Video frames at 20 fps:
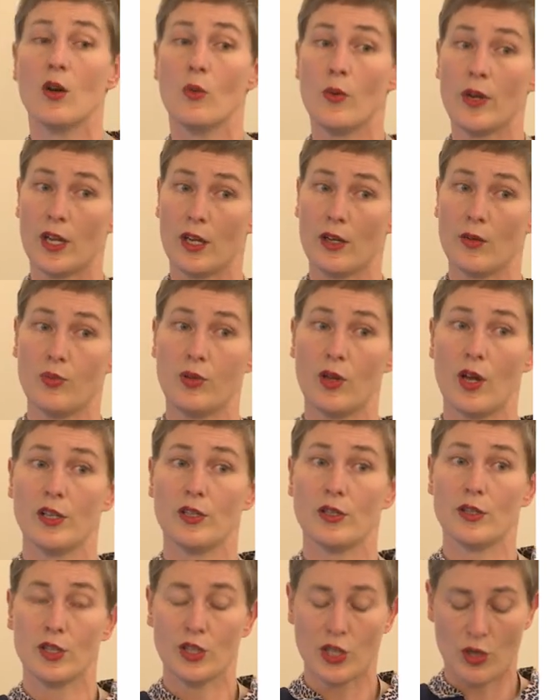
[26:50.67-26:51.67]
we can apply
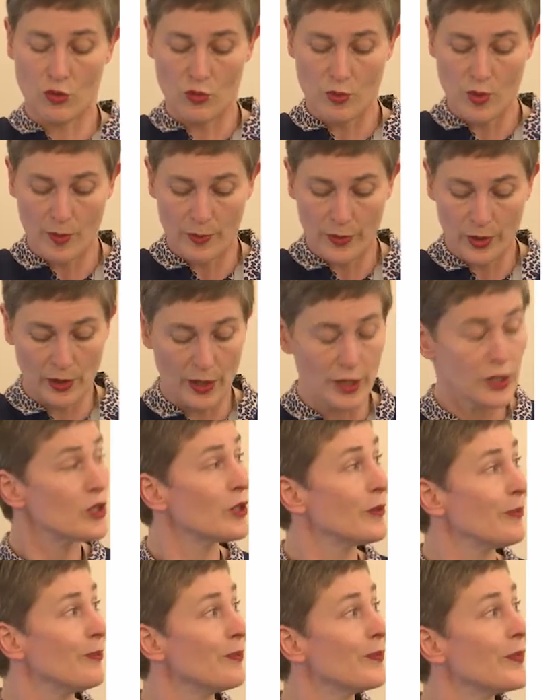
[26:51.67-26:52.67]
to the general
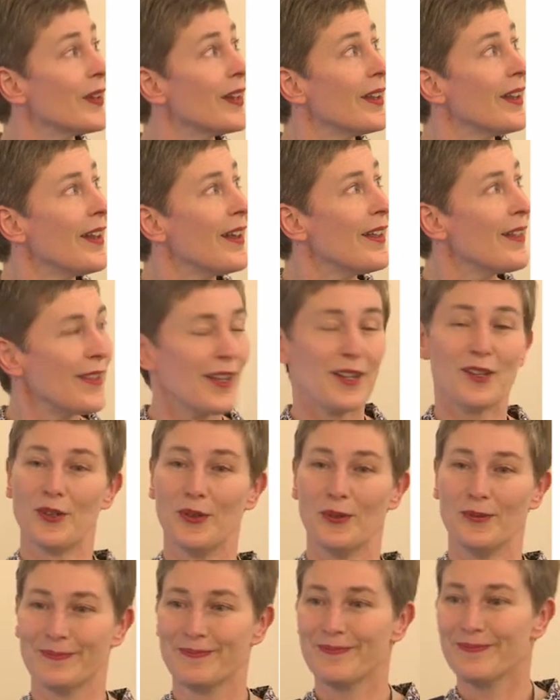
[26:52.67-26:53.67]
population. Thank you.